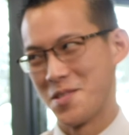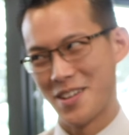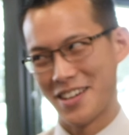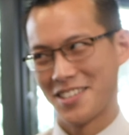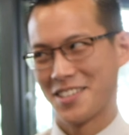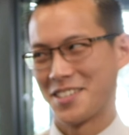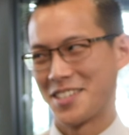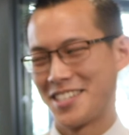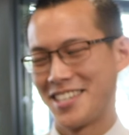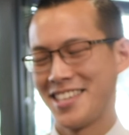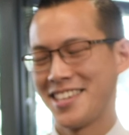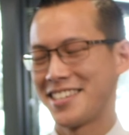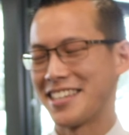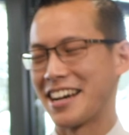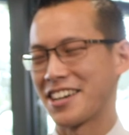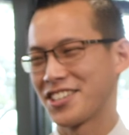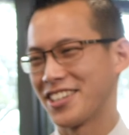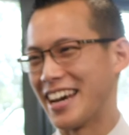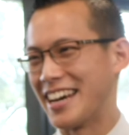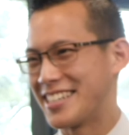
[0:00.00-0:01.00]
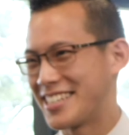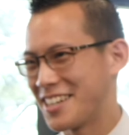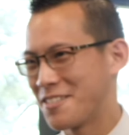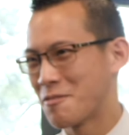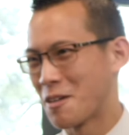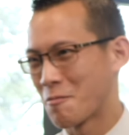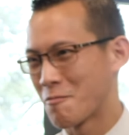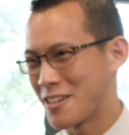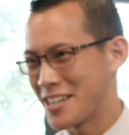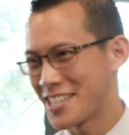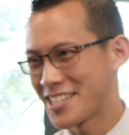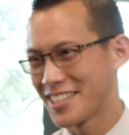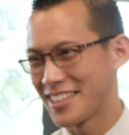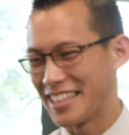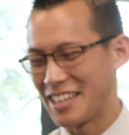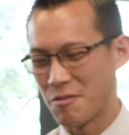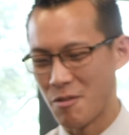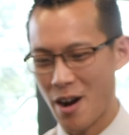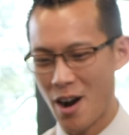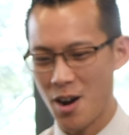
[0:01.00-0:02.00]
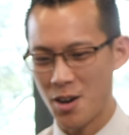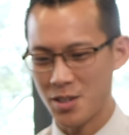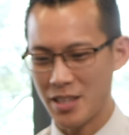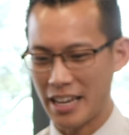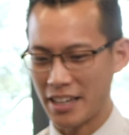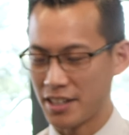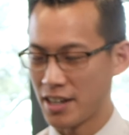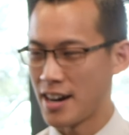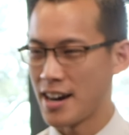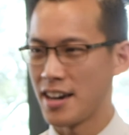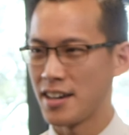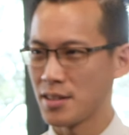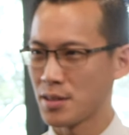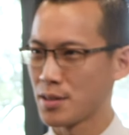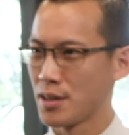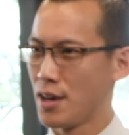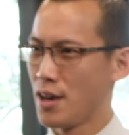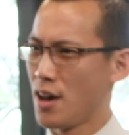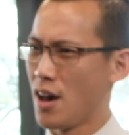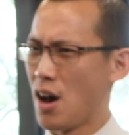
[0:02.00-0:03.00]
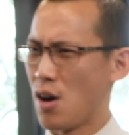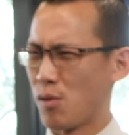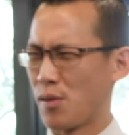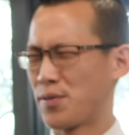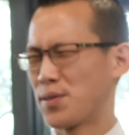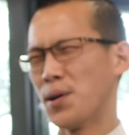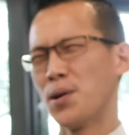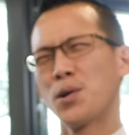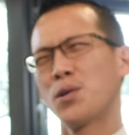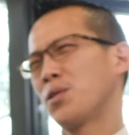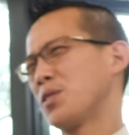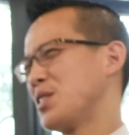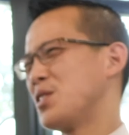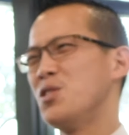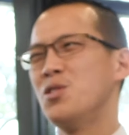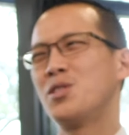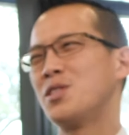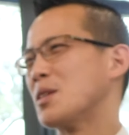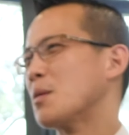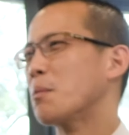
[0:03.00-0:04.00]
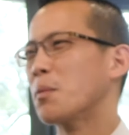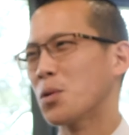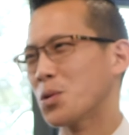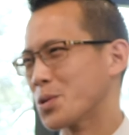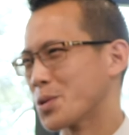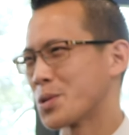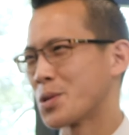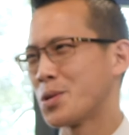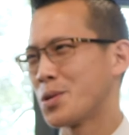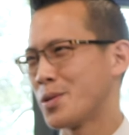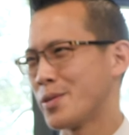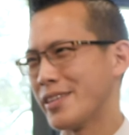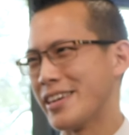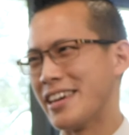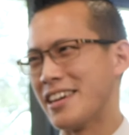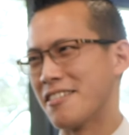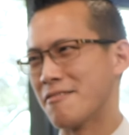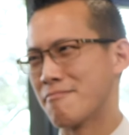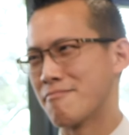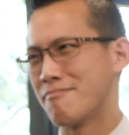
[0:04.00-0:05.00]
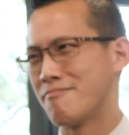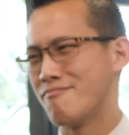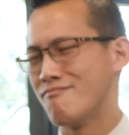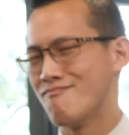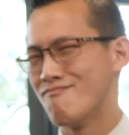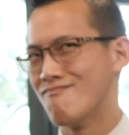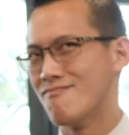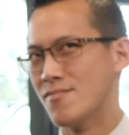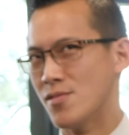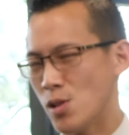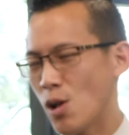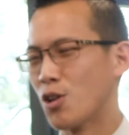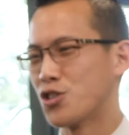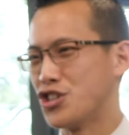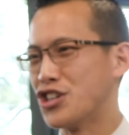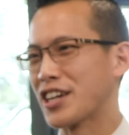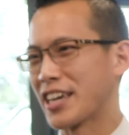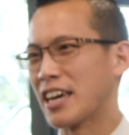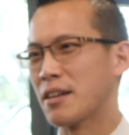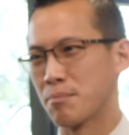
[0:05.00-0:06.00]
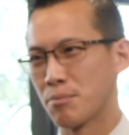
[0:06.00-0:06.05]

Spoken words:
guys got to see this, actually. I did one recently where I was like, guys, we've learned all these new symbols in logic and